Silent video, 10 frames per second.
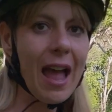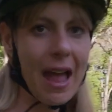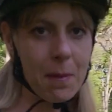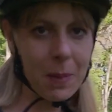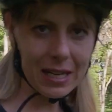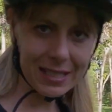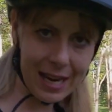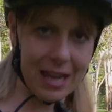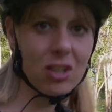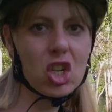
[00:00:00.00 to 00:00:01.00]
and be
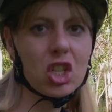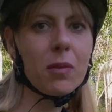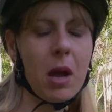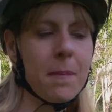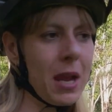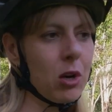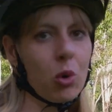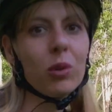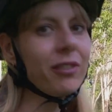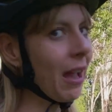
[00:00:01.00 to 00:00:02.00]
attached to my pedals,